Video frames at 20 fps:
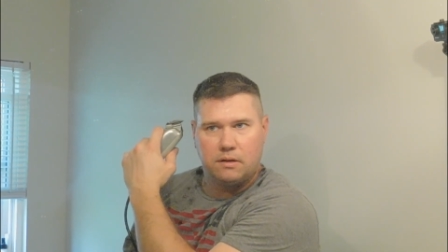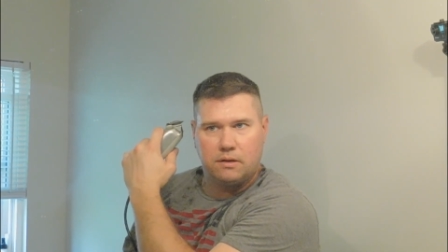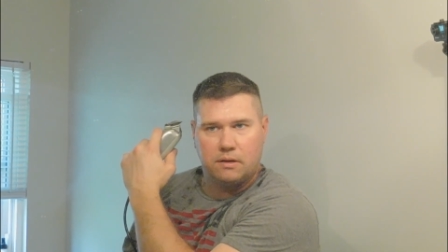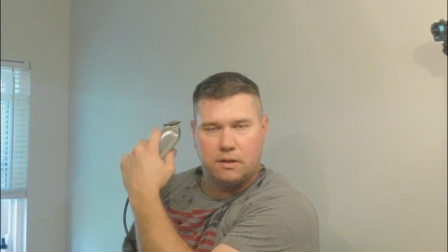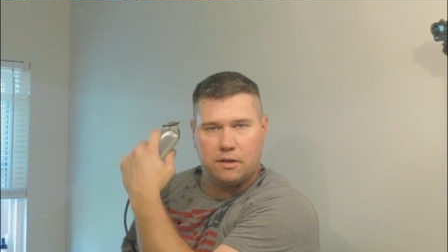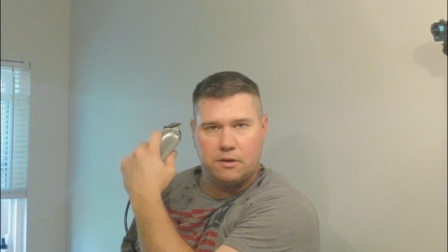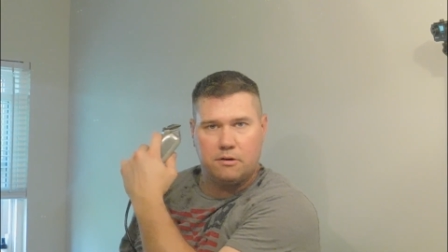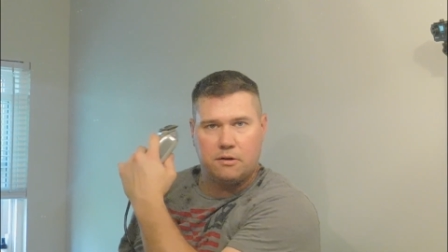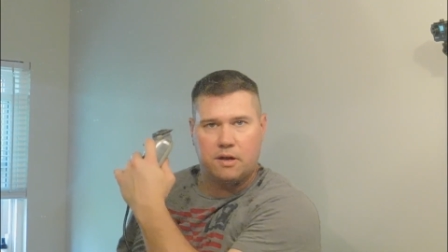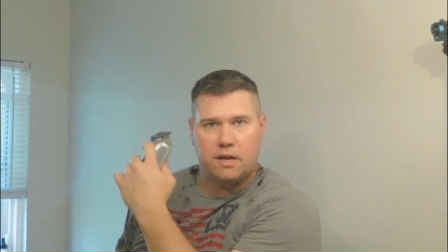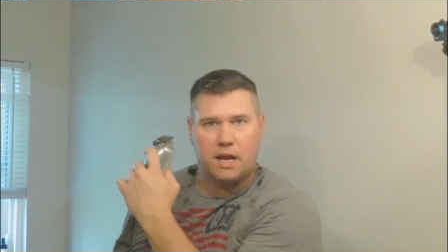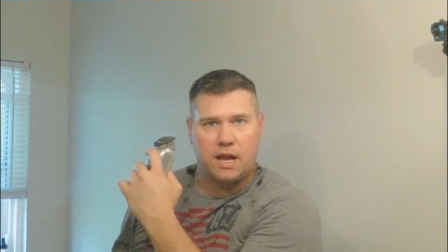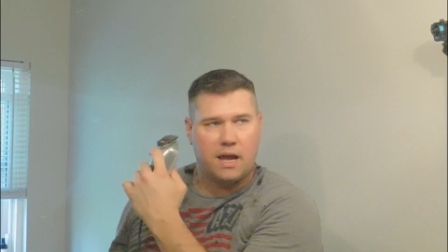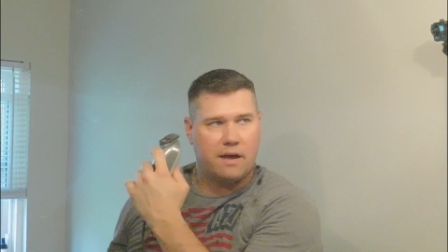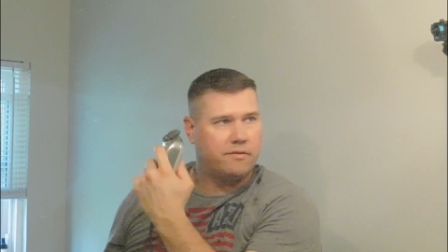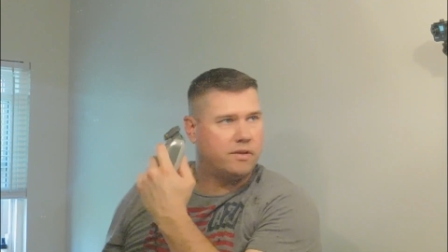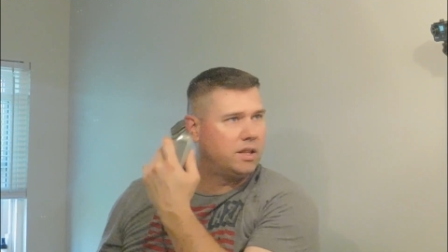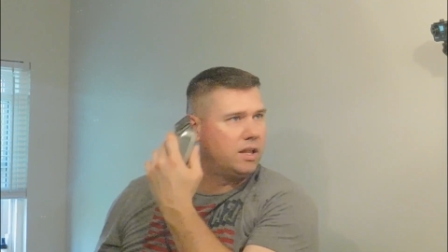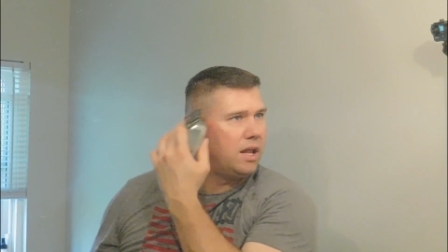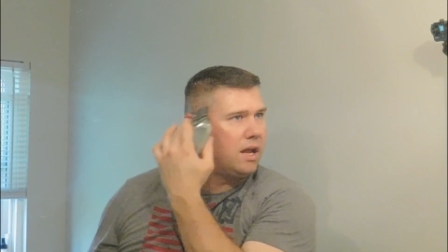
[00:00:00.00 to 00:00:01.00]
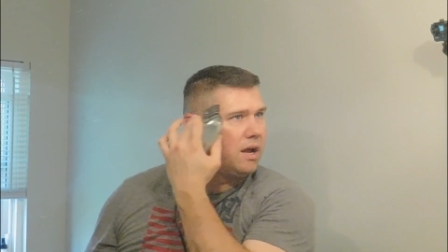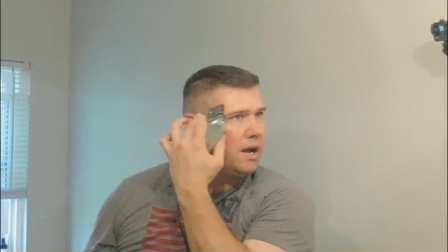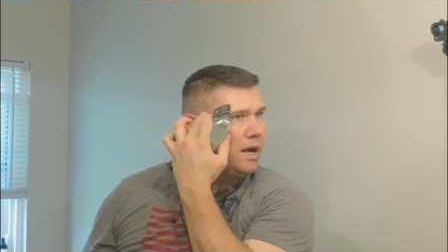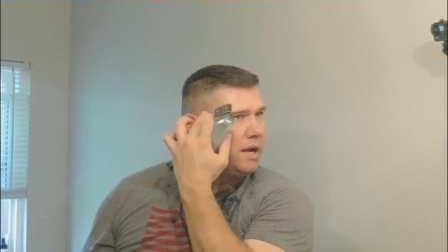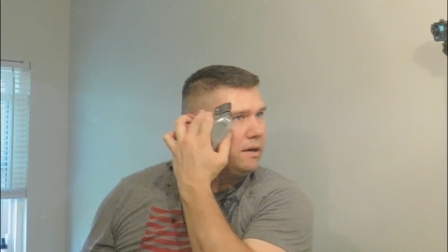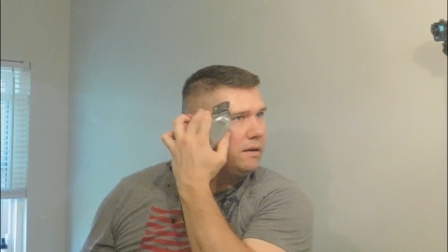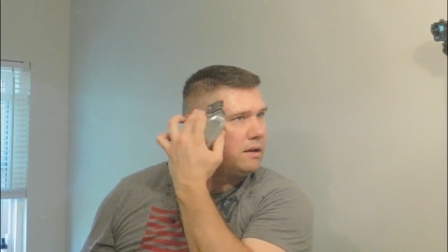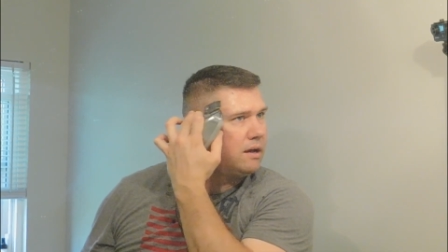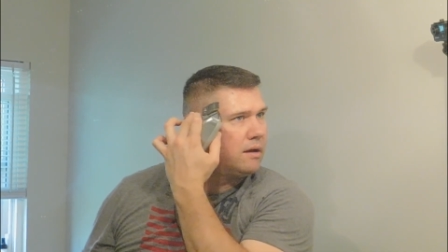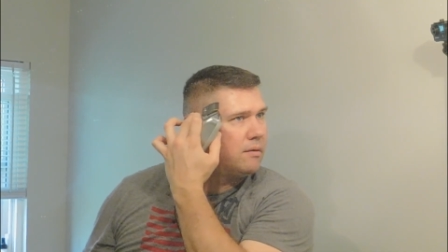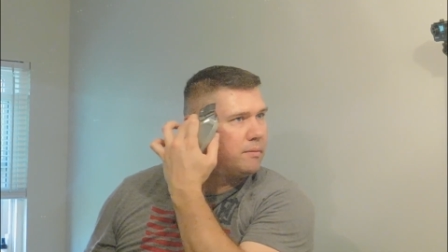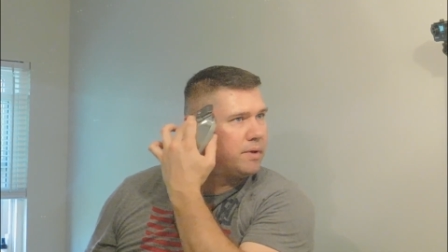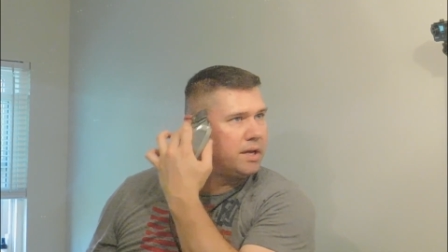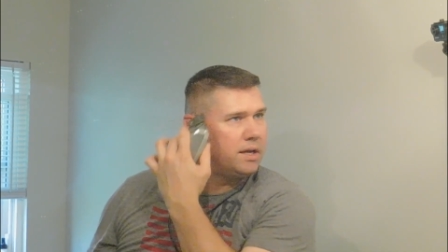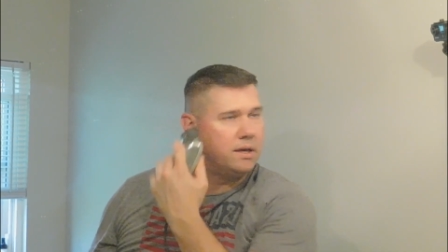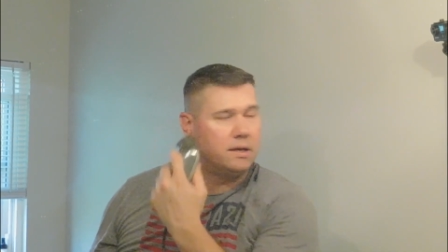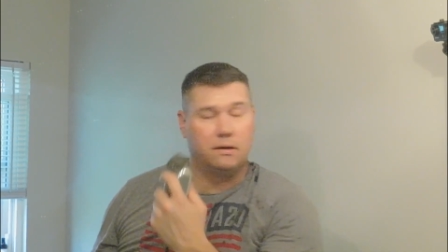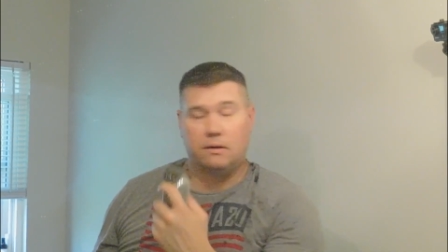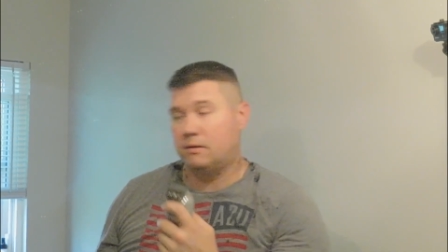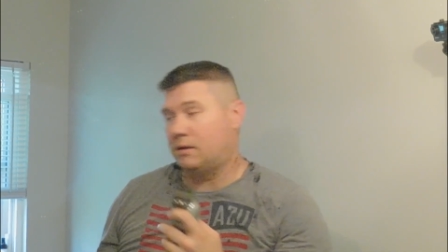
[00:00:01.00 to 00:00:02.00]
then you're gonna have a line coming
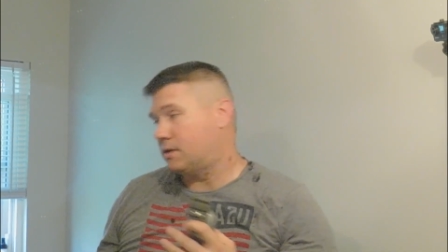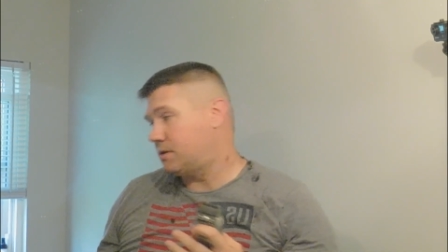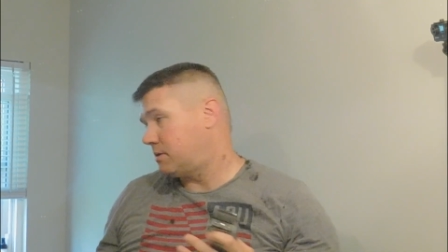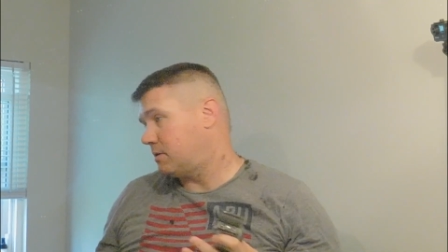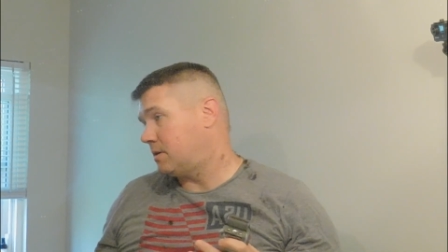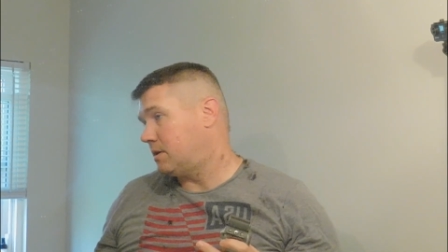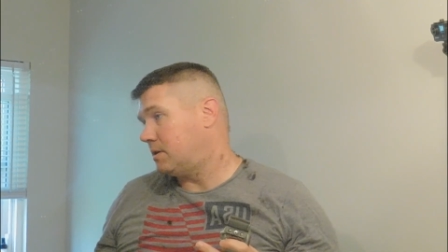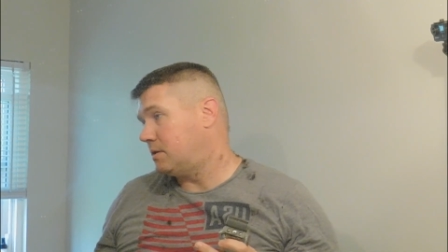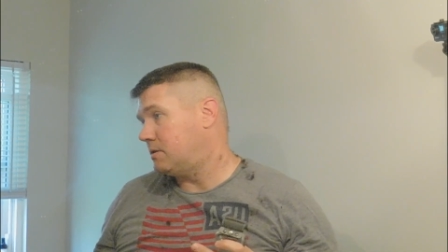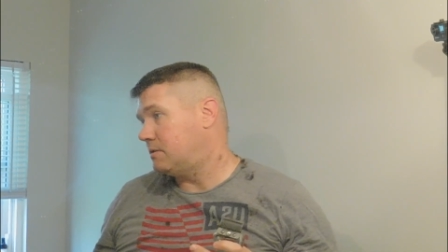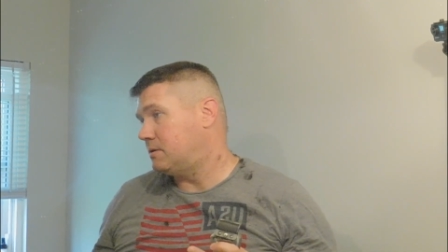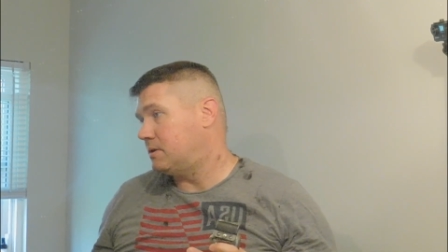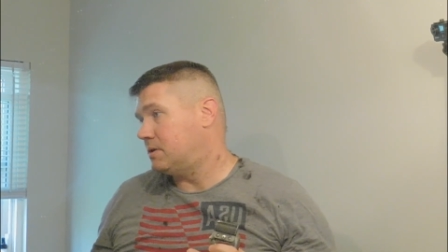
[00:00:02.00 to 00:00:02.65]
in unless you're gonna do